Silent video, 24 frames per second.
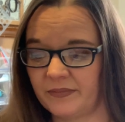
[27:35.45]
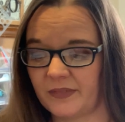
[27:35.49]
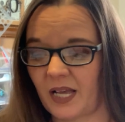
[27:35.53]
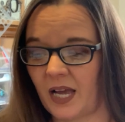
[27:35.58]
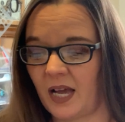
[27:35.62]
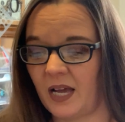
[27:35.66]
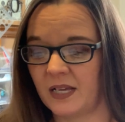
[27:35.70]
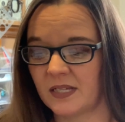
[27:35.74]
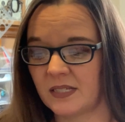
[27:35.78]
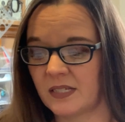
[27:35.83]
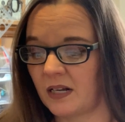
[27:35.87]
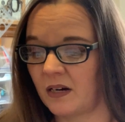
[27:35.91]

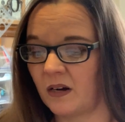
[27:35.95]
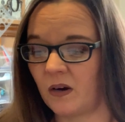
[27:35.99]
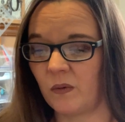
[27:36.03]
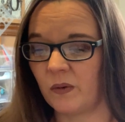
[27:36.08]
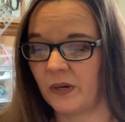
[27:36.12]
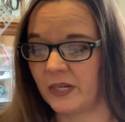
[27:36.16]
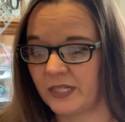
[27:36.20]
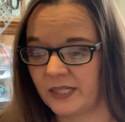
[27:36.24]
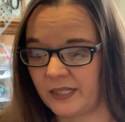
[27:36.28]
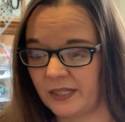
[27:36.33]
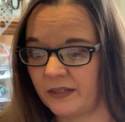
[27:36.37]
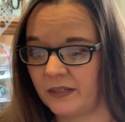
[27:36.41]
it
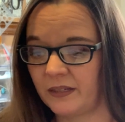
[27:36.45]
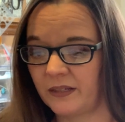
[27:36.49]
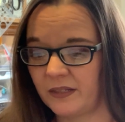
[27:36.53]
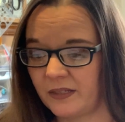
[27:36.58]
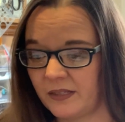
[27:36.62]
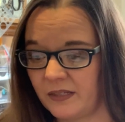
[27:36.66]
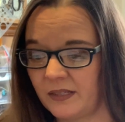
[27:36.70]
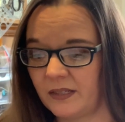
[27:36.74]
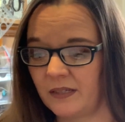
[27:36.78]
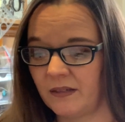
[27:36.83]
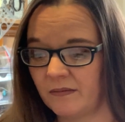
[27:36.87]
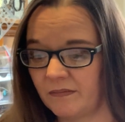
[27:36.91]
always
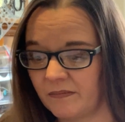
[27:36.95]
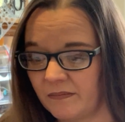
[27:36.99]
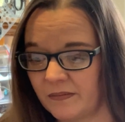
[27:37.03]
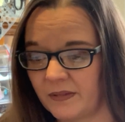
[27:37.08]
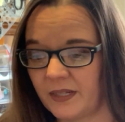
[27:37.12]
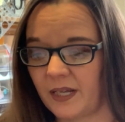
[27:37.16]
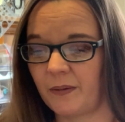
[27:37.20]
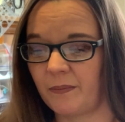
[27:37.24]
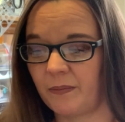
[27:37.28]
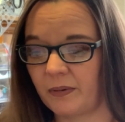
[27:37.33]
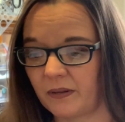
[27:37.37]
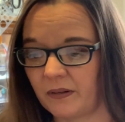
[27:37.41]
is,
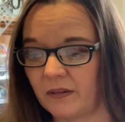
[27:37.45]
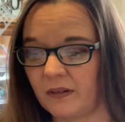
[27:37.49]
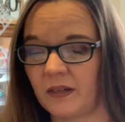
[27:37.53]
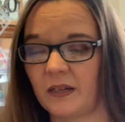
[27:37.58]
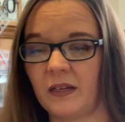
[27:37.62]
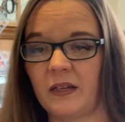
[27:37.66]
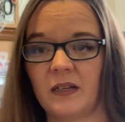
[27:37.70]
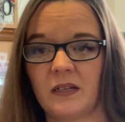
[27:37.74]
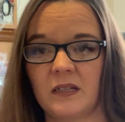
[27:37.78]
typically,